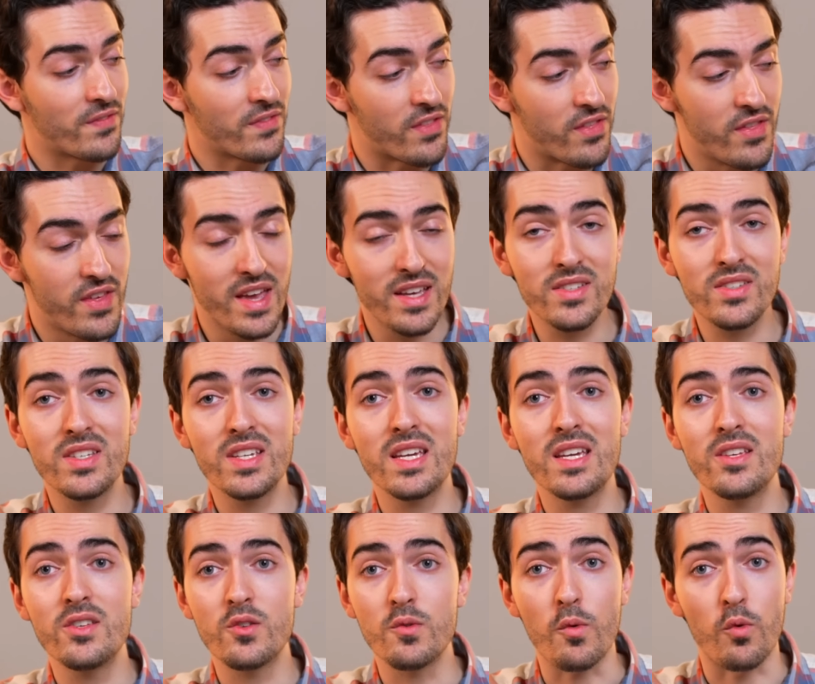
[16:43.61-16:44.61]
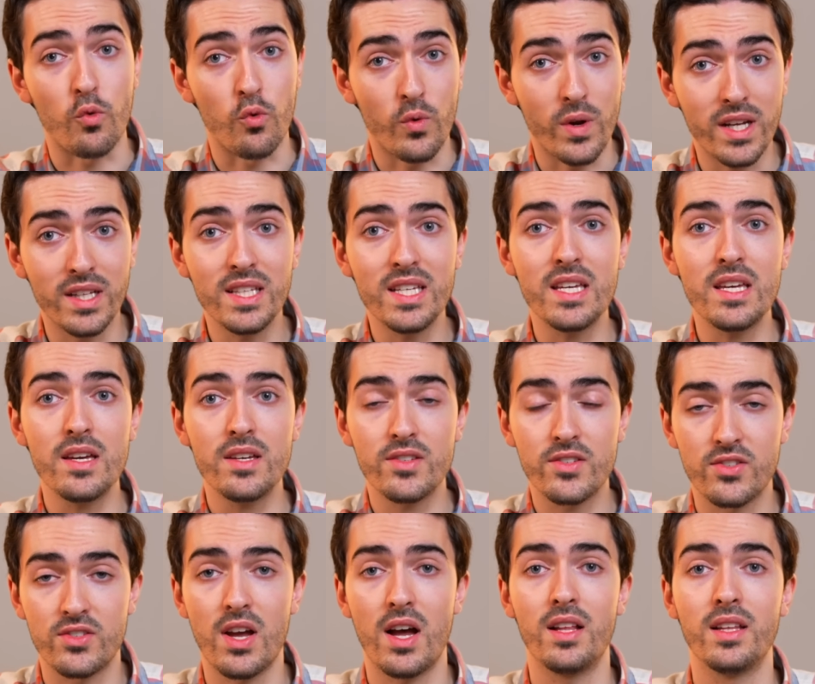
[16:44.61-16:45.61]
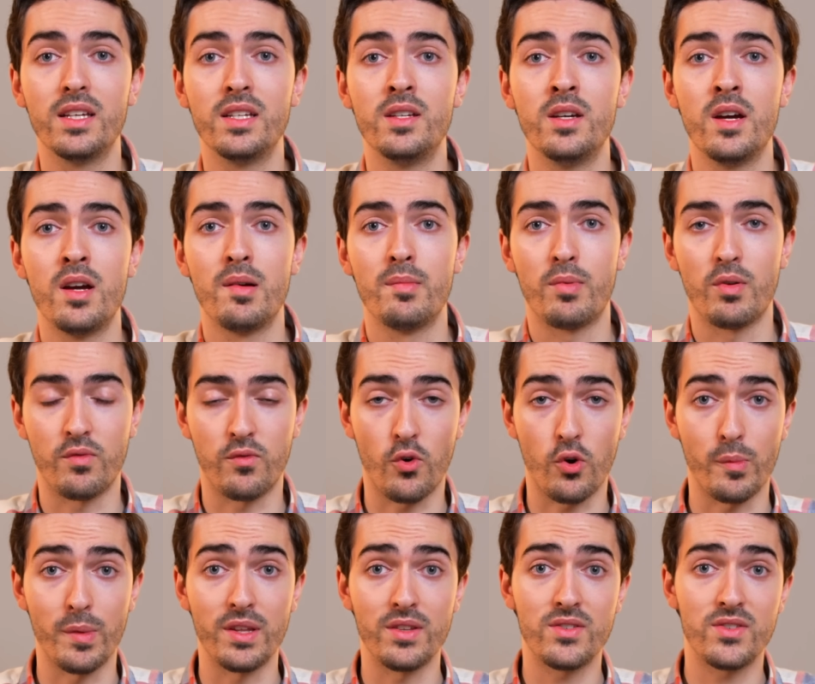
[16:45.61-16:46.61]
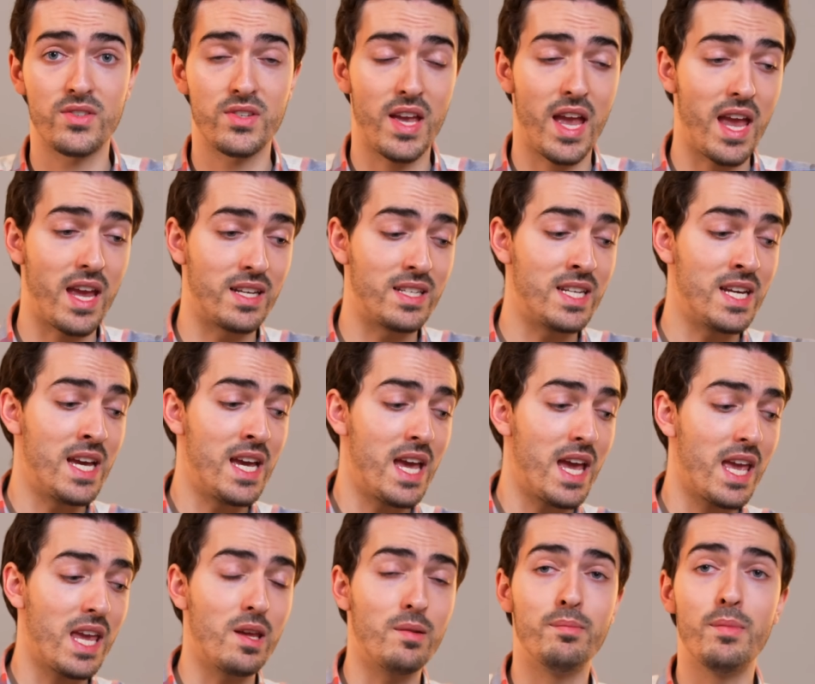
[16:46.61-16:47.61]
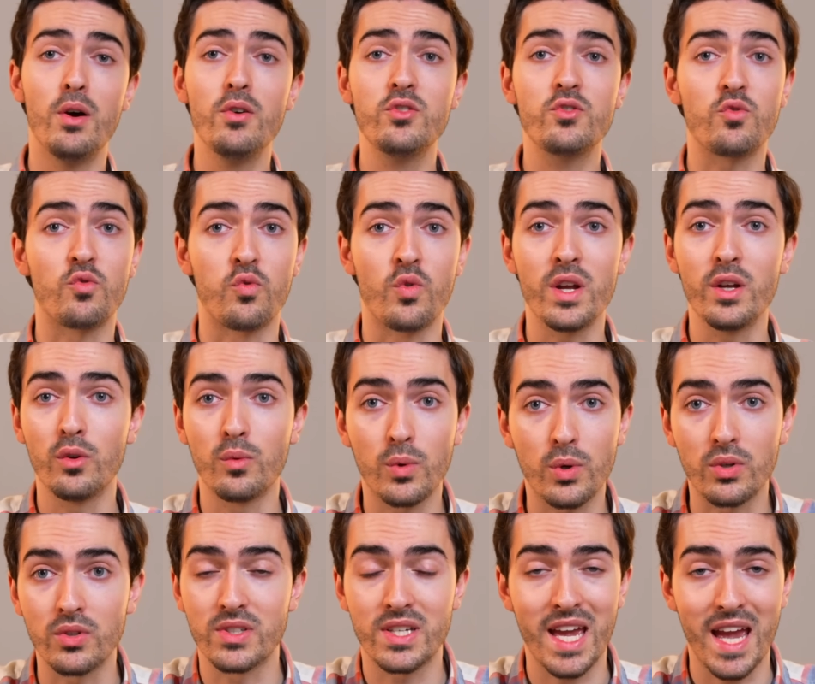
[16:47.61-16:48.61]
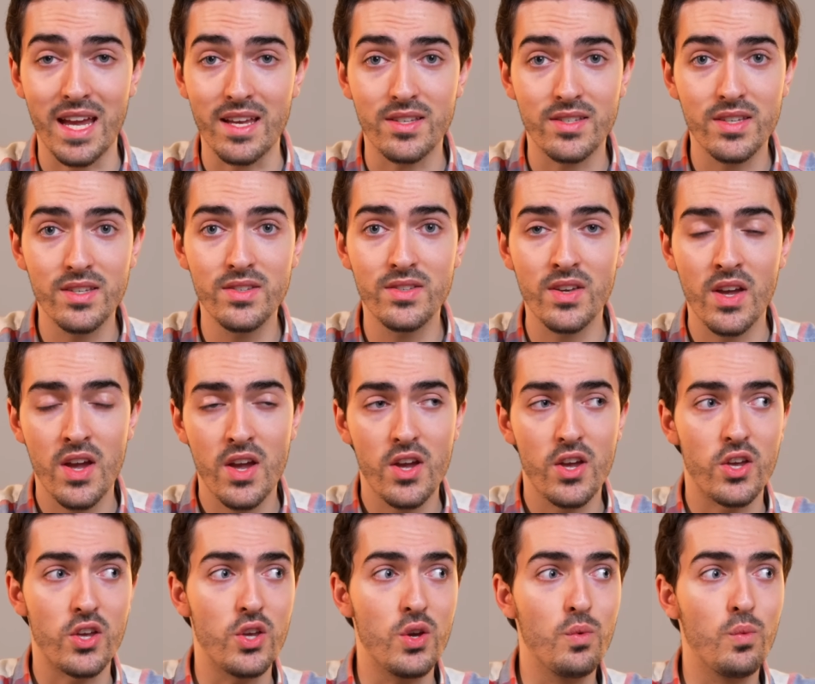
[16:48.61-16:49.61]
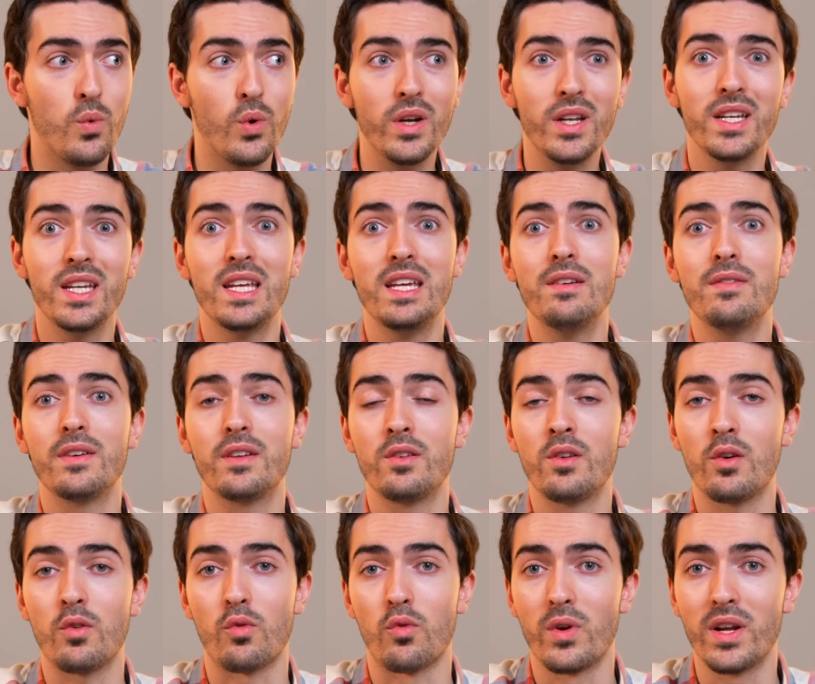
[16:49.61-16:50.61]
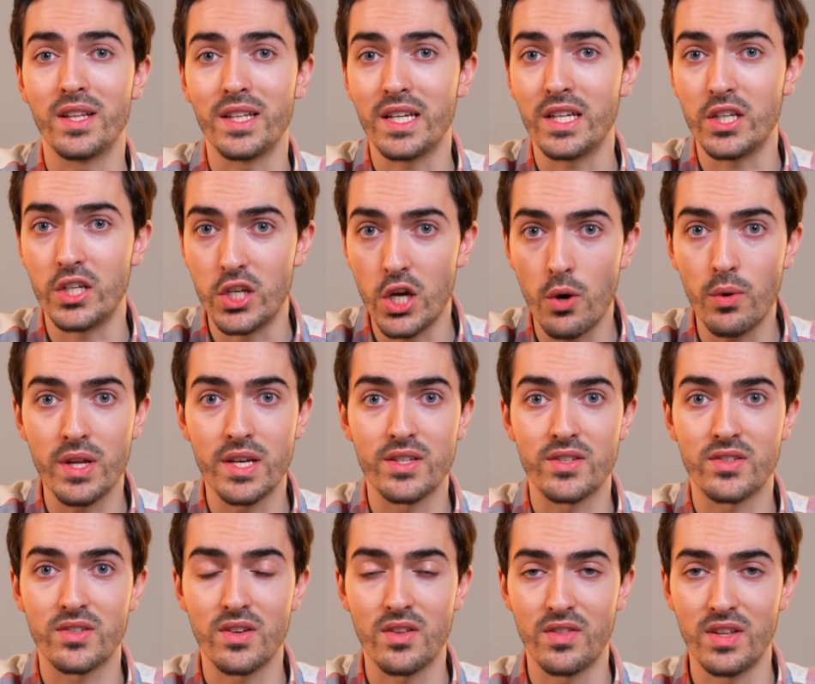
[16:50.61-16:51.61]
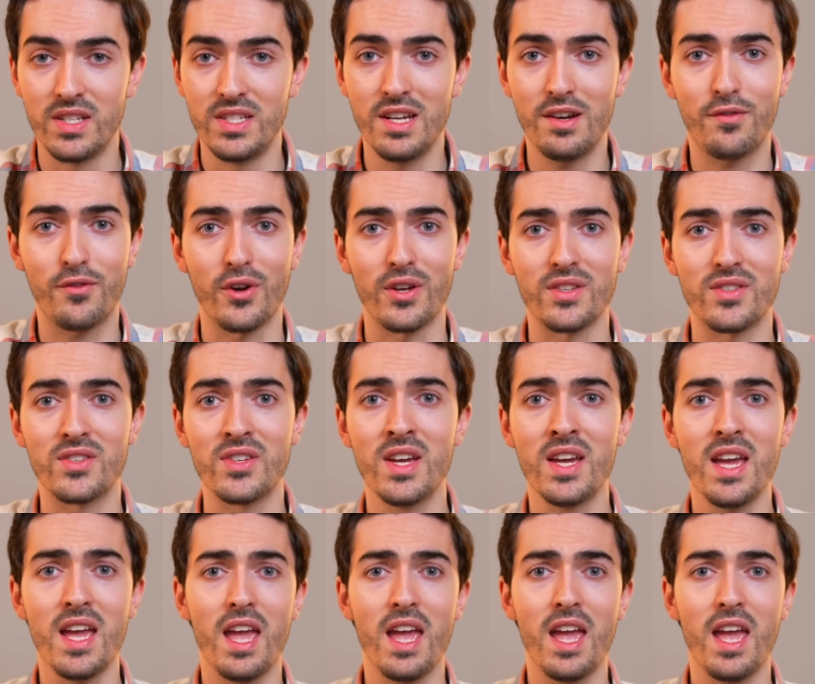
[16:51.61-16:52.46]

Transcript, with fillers: This is really solid performance. And in most real world cases, you wouldn't even really notice the difference.